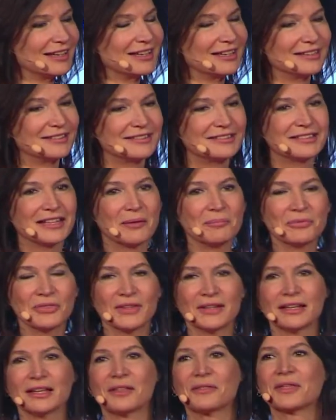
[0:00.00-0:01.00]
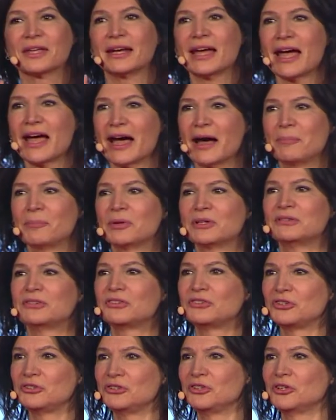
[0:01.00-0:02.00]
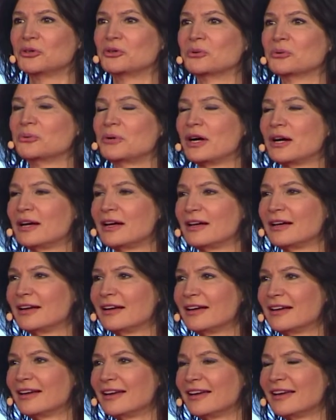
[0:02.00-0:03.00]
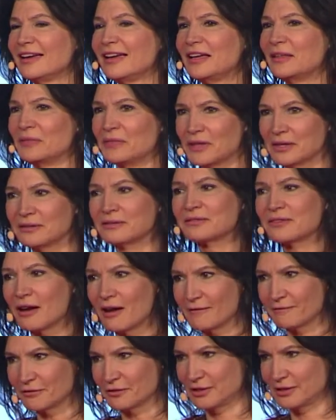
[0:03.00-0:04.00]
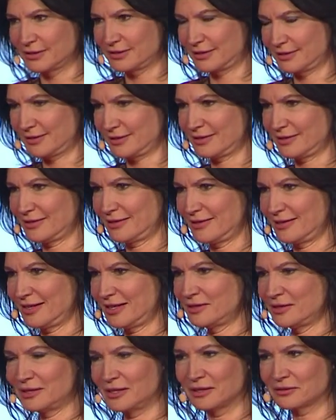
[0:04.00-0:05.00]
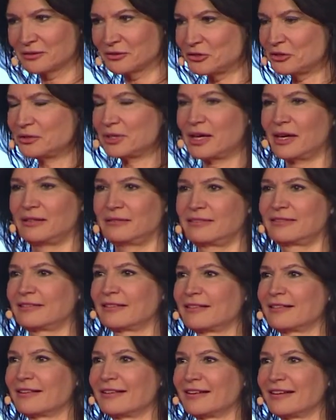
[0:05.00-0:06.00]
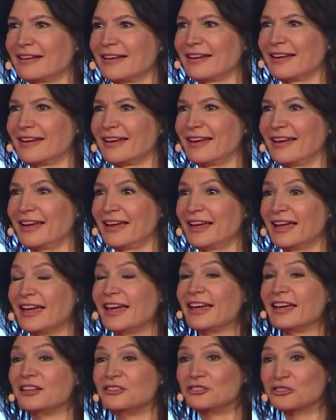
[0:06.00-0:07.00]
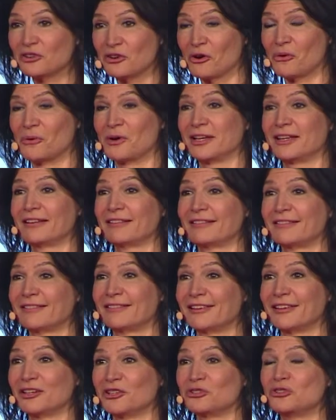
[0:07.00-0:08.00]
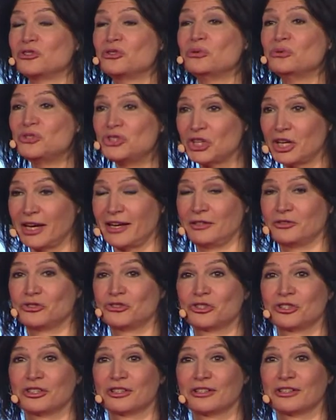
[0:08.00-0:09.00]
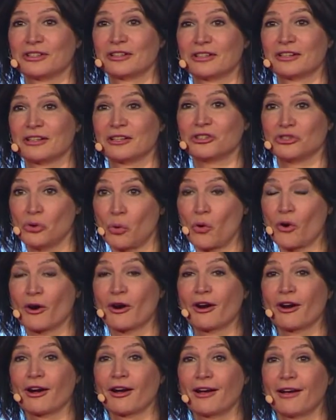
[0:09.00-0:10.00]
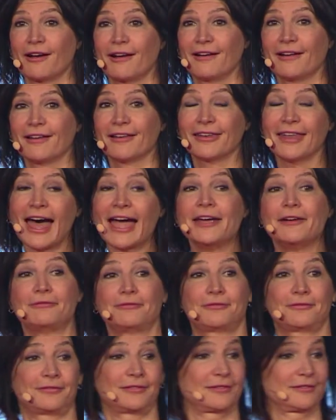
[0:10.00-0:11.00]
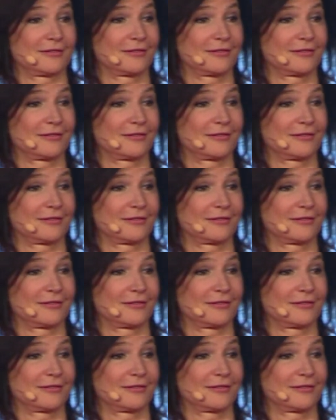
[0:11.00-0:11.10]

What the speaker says: Something that happens to you in this conference in the next 2 days is going to change your life.